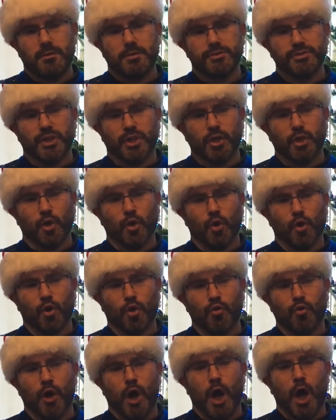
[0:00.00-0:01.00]
"Take a look
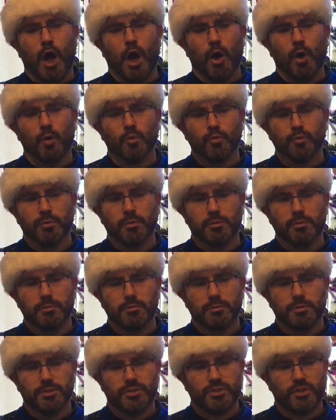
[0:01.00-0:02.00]
around,"
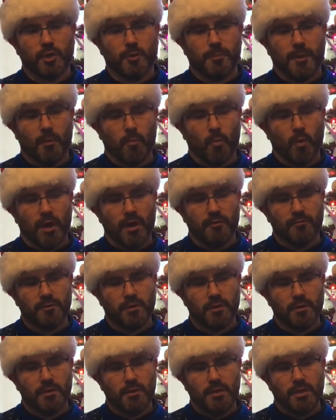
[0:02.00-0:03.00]
the snowman waved,
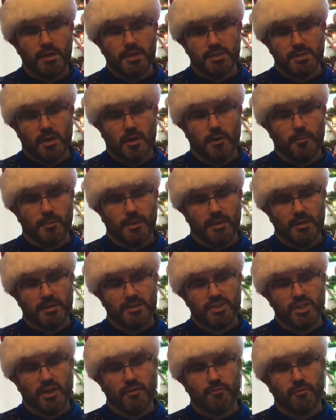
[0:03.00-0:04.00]
his arm in the
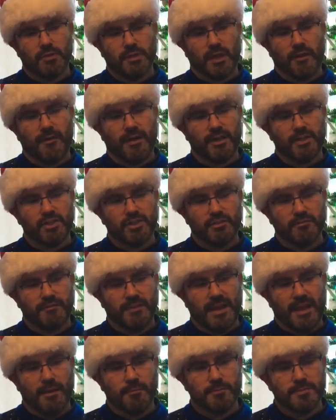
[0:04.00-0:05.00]
general direction of
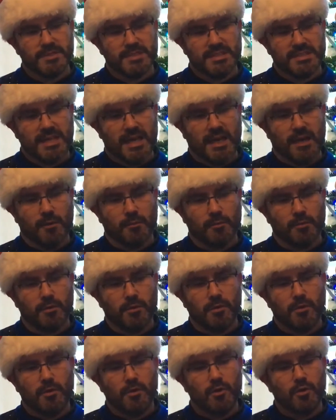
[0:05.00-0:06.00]
the empty town,
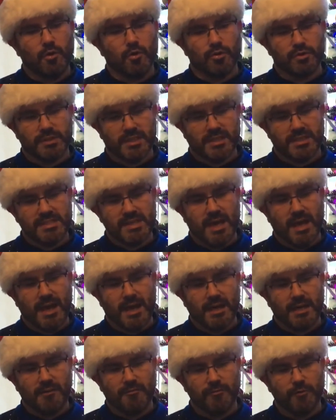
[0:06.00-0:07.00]
causing a
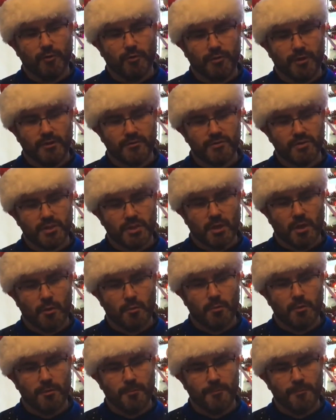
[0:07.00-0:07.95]
tiny flurry of snow.